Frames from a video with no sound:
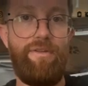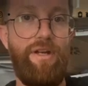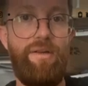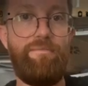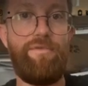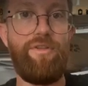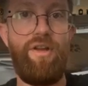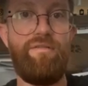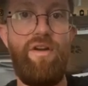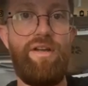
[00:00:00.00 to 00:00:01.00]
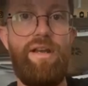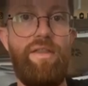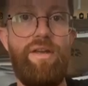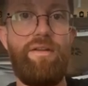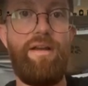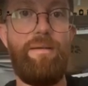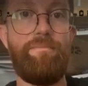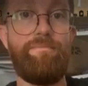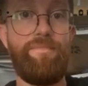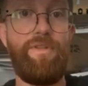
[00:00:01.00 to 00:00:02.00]
You know, try to find
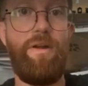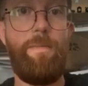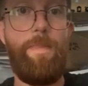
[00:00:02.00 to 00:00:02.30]
another, you're